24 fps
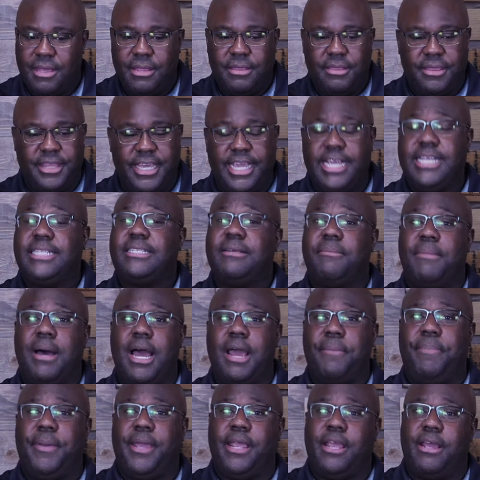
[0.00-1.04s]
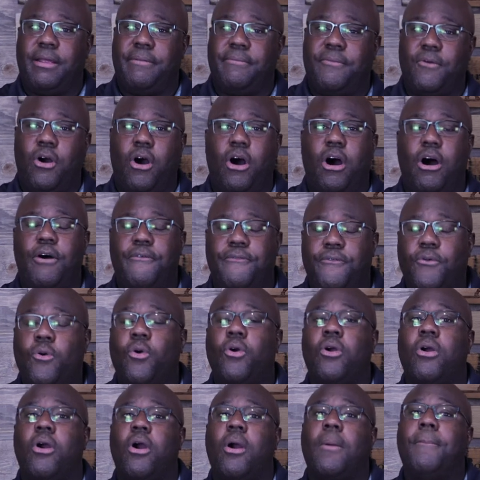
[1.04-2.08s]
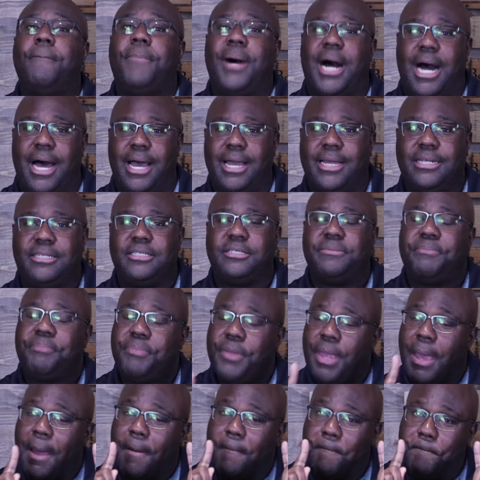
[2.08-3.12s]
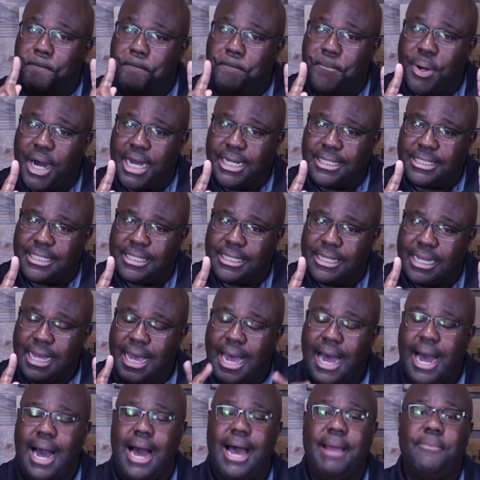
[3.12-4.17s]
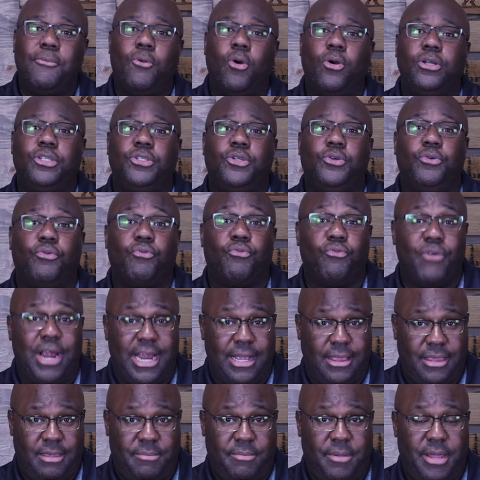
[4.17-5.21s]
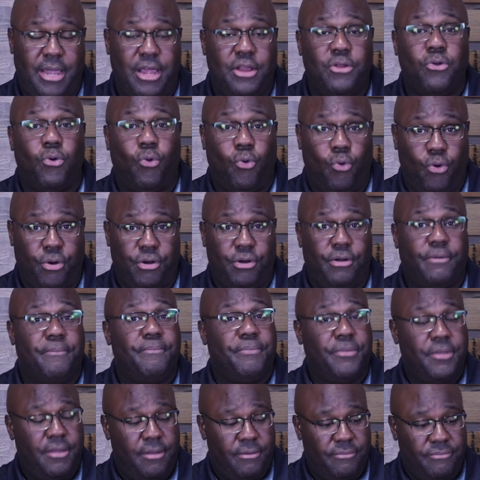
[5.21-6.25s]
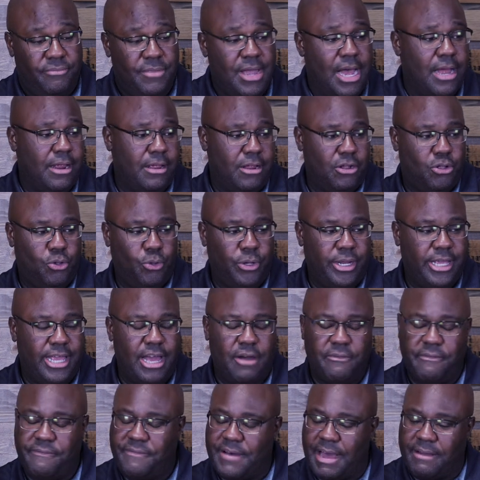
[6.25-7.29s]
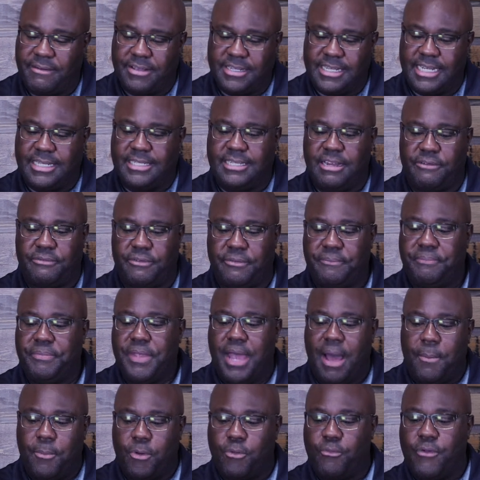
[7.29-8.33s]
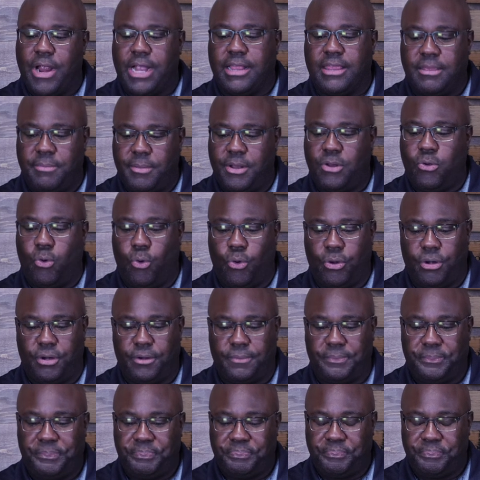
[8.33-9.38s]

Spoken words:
These, in my opinion, all four are buys, but I'm going to rank them in order, not including Kelvin 5, because that's different. I'm gonna rank them in order.